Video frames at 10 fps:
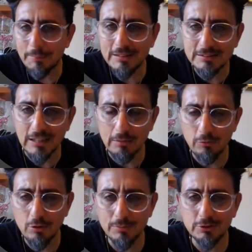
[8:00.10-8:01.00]
in the same
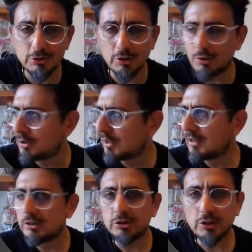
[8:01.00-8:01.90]
room as you.
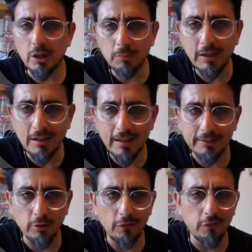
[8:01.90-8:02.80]
Can we
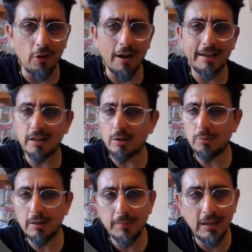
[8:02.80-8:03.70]
connect offline? Can
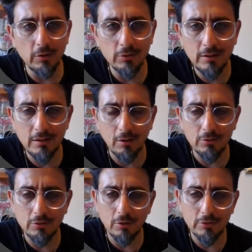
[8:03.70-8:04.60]
we meet on
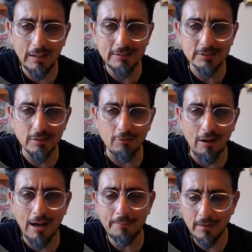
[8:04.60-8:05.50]

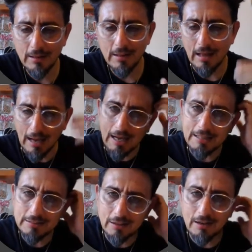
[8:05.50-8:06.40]
Instagram?
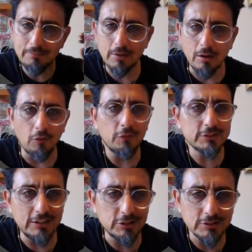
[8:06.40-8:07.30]
And
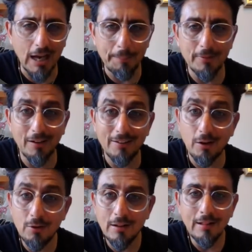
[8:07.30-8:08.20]
conversations happen. I
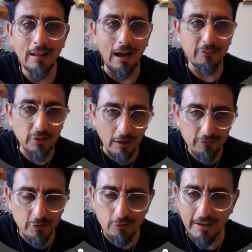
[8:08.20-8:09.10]
know
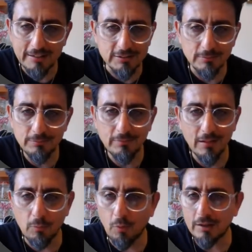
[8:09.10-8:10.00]
I've created some
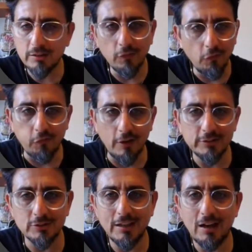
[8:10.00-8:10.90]
wonderful
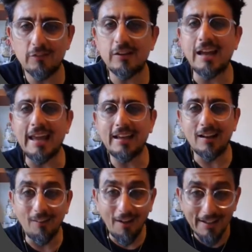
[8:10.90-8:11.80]
friends on here. I've gained
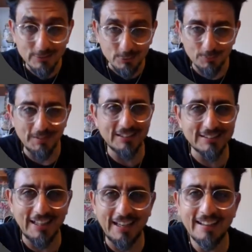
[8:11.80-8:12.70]
clients from this
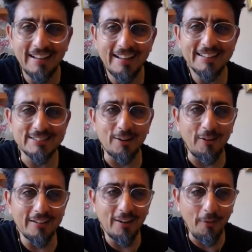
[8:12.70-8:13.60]
thing. So
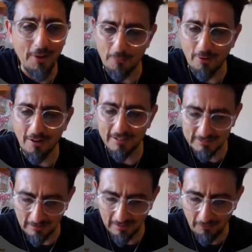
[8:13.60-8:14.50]
I know it works.
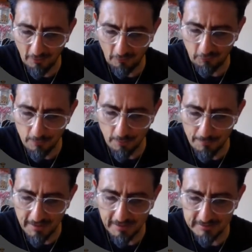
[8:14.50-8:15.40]
I'll give it a few more
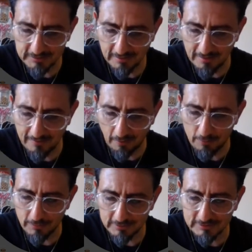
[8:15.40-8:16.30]
minutes and then
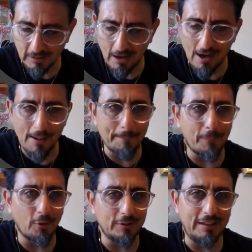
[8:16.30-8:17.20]
hope that
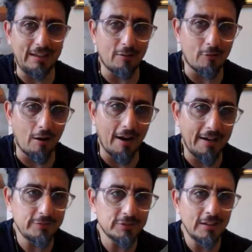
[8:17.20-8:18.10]
somebody
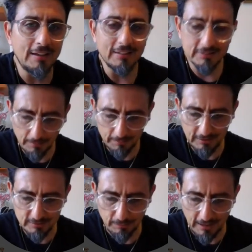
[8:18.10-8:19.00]
arrives.
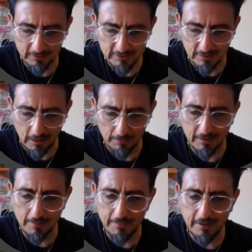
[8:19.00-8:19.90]
Somebody's bound to come
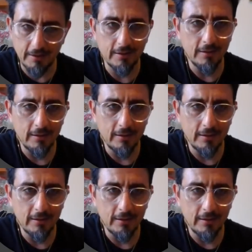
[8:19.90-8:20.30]
in a minute.